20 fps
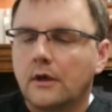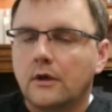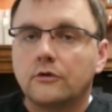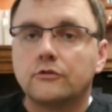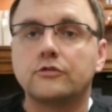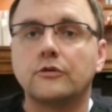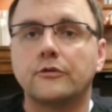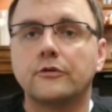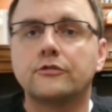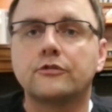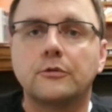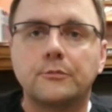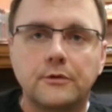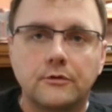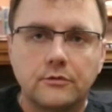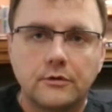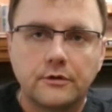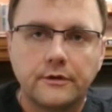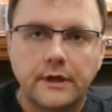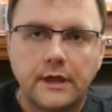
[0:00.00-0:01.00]
So this could be
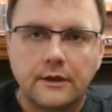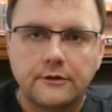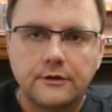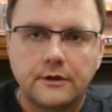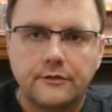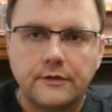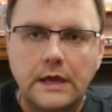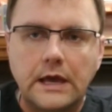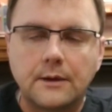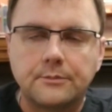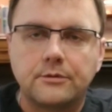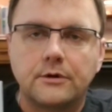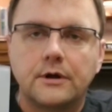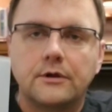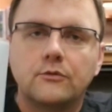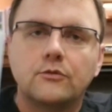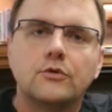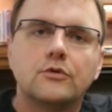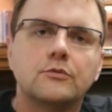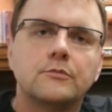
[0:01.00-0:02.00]
real handy in the
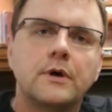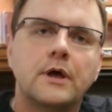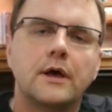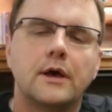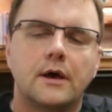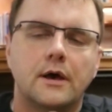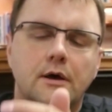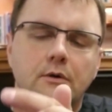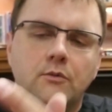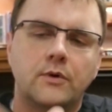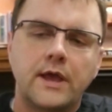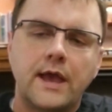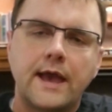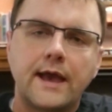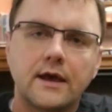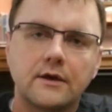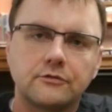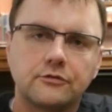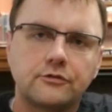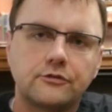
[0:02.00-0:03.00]
operating room. We
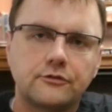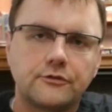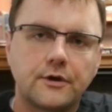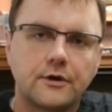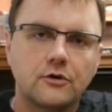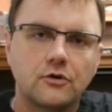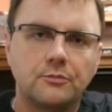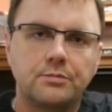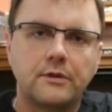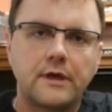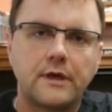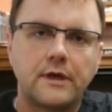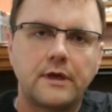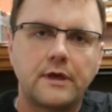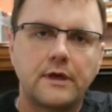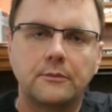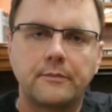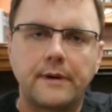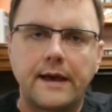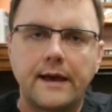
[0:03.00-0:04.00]
have sterile
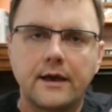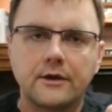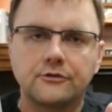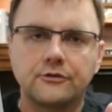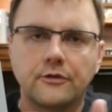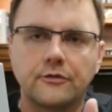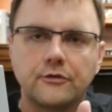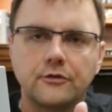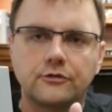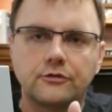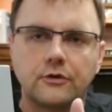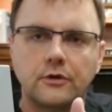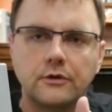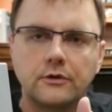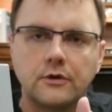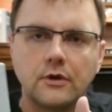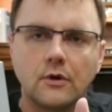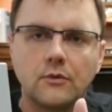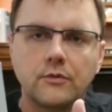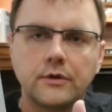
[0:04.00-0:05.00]
plastic bags that this
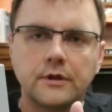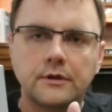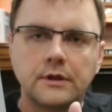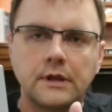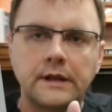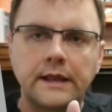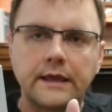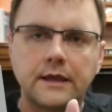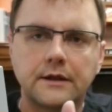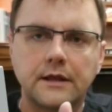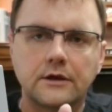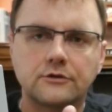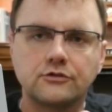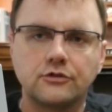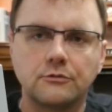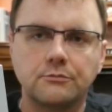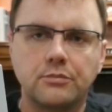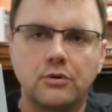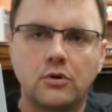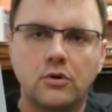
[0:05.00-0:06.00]
could go in, and I could
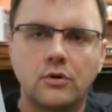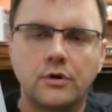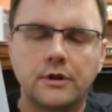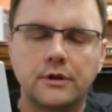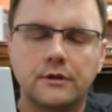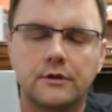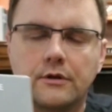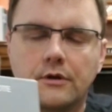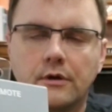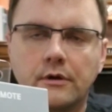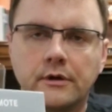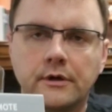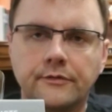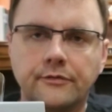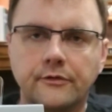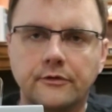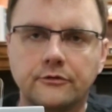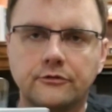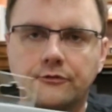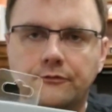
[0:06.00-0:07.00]
actually put it
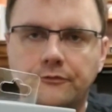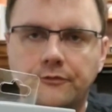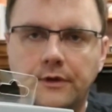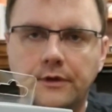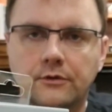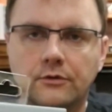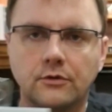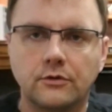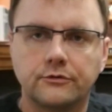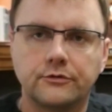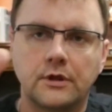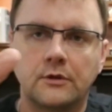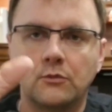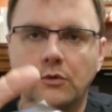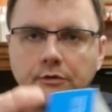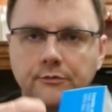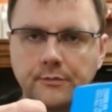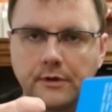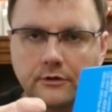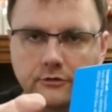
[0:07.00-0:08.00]
on this field, and
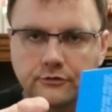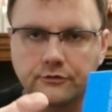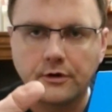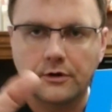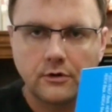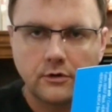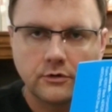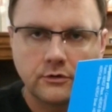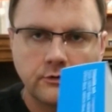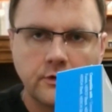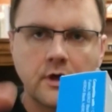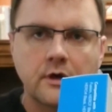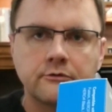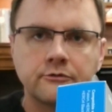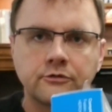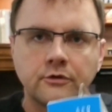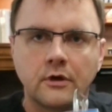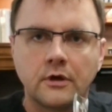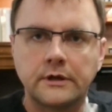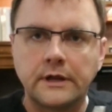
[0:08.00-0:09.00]
with my sterile
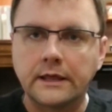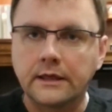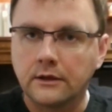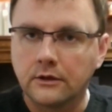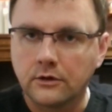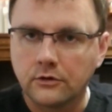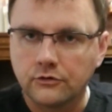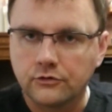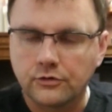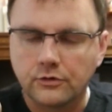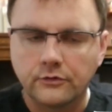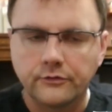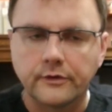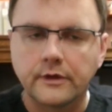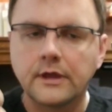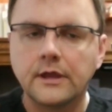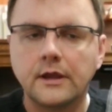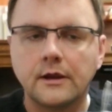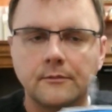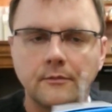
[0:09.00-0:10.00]
gloves on, I can control the
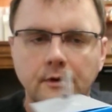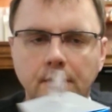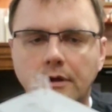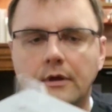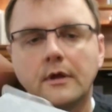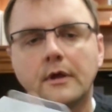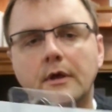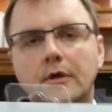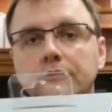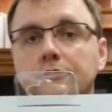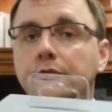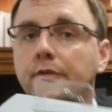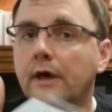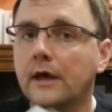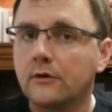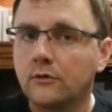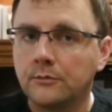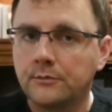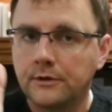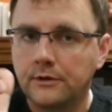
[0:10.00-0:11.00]
camera. So
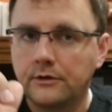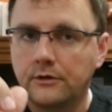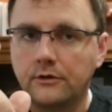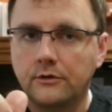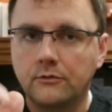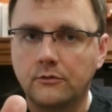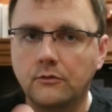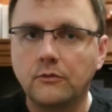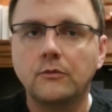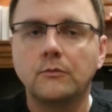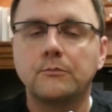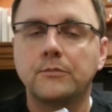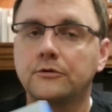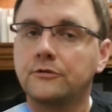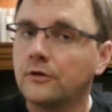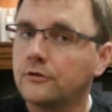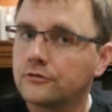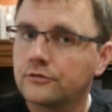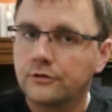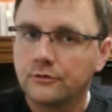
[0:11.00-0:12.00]
that would be
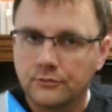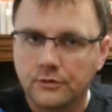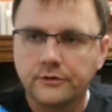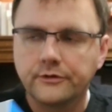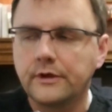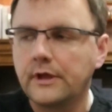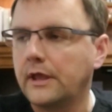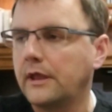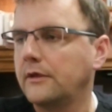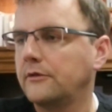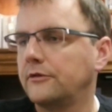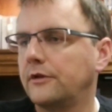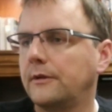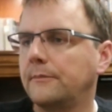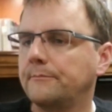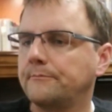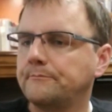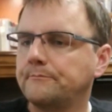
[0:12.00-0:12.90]
potentially really handy.